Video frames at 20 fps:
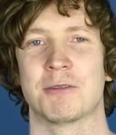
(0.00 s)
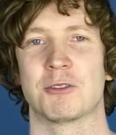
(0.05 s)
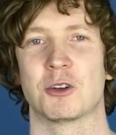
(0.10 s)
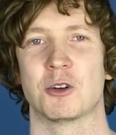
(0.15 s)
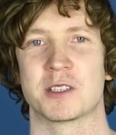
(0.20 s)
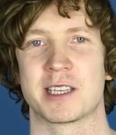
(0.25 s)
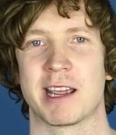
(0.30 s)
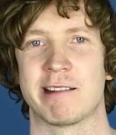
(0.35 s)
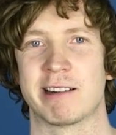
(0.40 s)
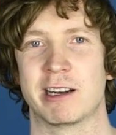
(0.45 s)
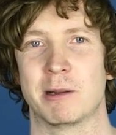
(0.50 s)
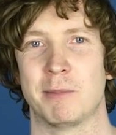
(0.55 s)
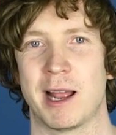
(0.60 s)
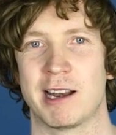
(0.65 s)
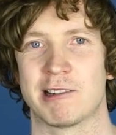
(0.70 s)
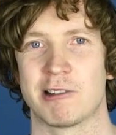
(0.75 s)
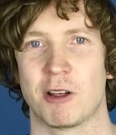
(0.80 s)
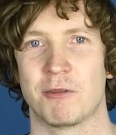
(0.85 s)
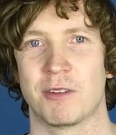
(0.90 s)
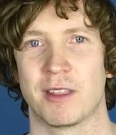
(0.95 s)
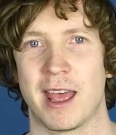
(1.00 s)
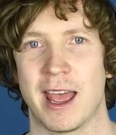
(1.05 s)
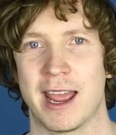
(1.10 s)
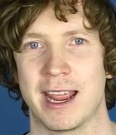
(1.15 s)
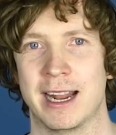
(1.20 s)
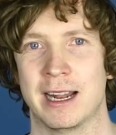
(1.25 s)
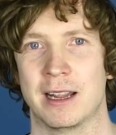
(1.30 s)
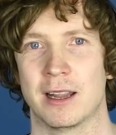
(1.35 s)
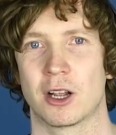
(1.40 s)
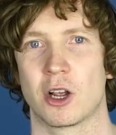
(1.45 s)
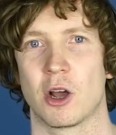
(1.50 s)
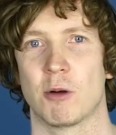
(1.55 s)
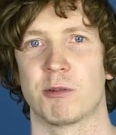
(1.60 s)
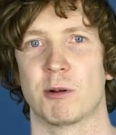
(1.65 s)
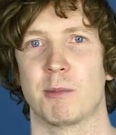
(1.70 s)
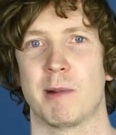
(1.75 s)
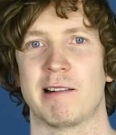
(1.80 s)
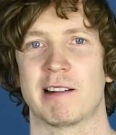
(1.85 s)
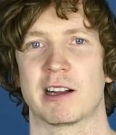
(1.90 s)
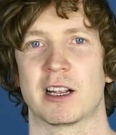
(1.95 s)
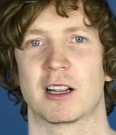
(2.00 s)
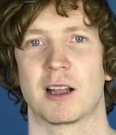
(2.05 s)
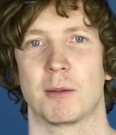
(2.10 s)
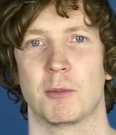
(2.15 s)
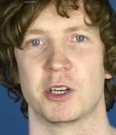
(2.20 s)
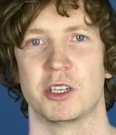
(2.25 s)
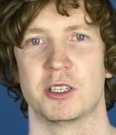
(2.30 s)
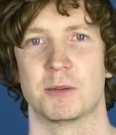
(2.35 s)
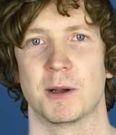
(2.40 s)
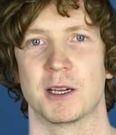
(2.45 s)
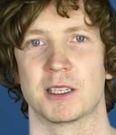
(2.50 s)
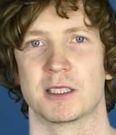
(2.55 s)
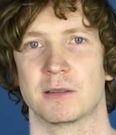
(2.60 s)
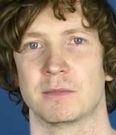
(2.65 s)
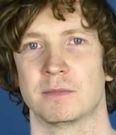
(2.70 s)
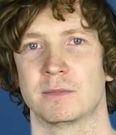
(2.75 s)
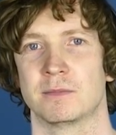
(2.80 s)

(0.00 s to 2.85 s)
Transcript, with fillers: of course, Erik Lamela over there in the Copa América. Come on, you Spurs.